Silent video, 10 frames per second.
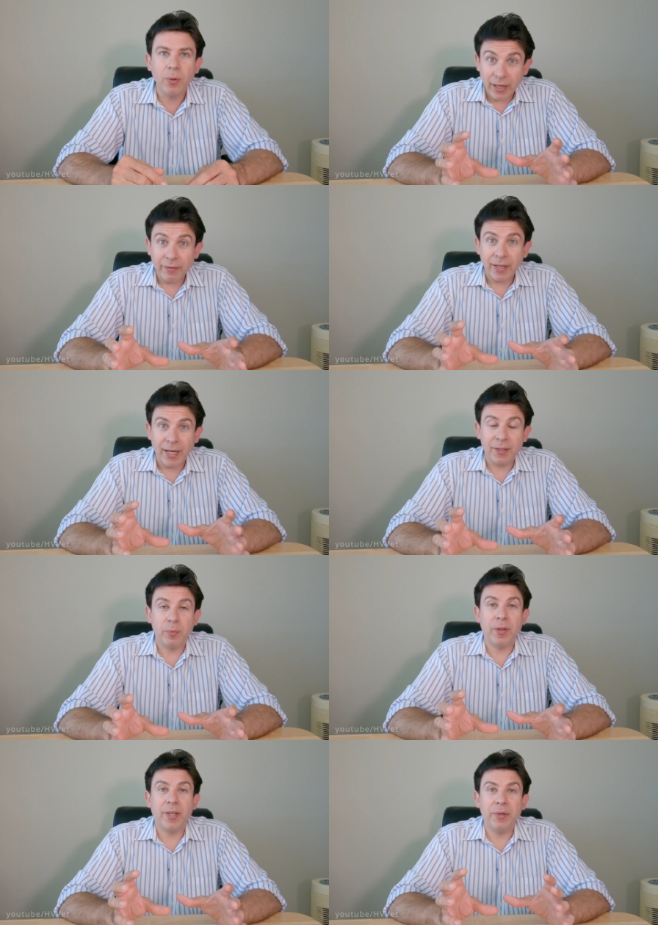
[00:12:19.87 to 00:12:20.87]
If you have a cat
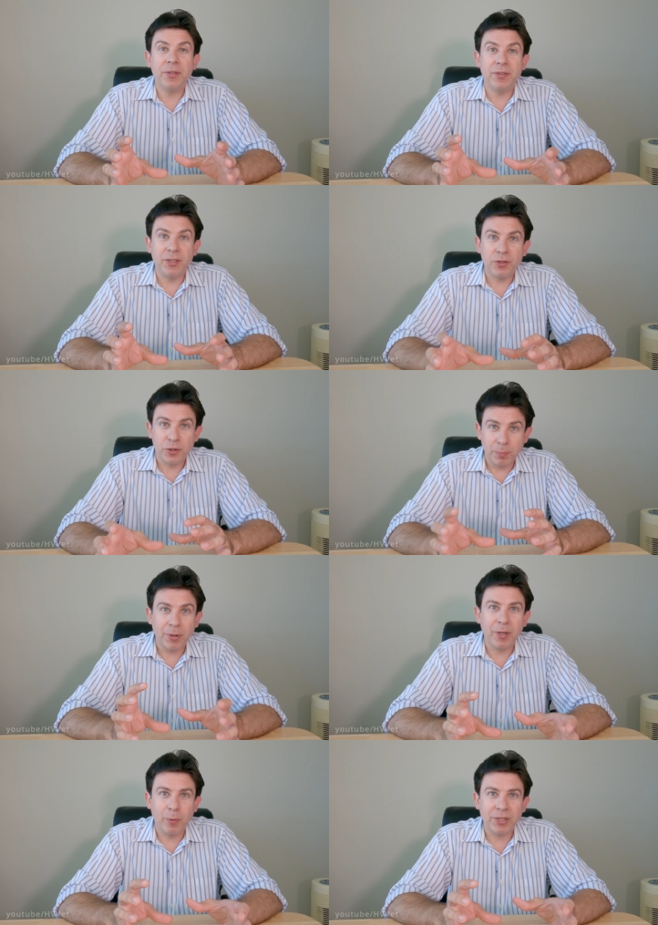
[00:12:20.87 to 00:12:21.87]
with thyroid disease, you should
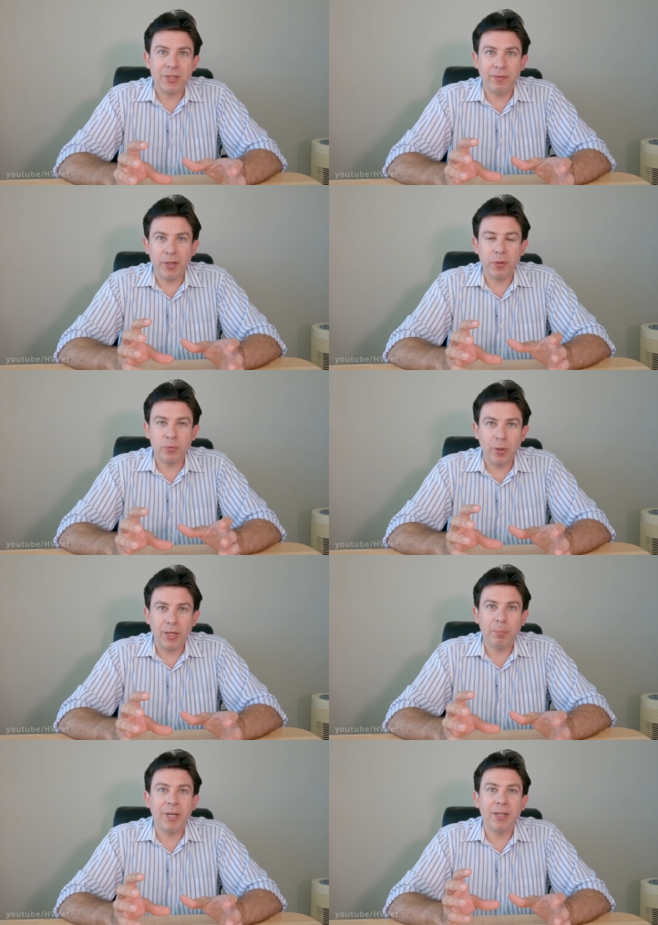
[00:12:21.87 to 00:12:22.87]
probably watch that video as
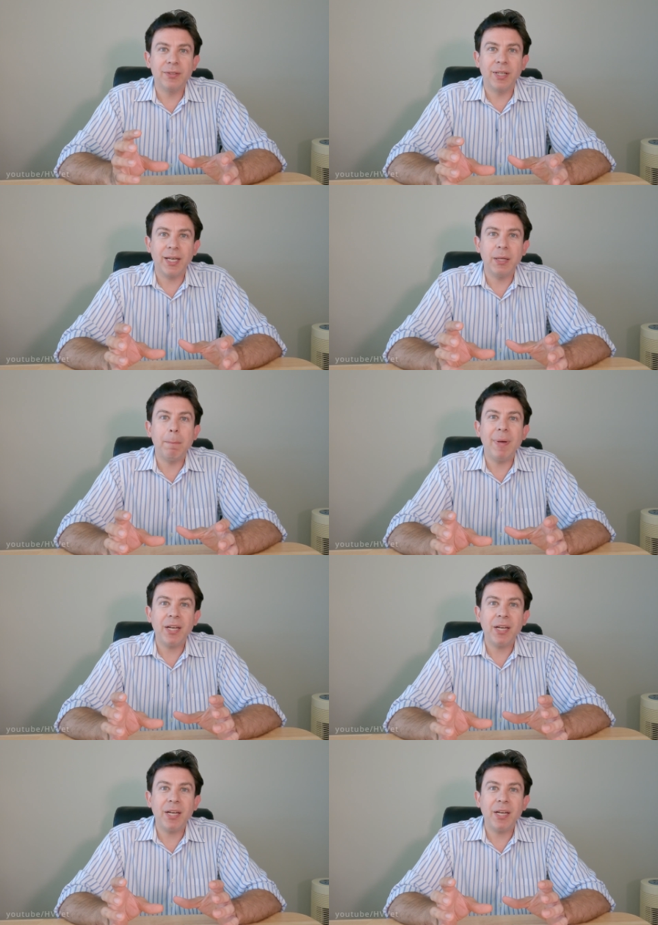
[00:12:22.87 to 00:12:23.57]
well, because again,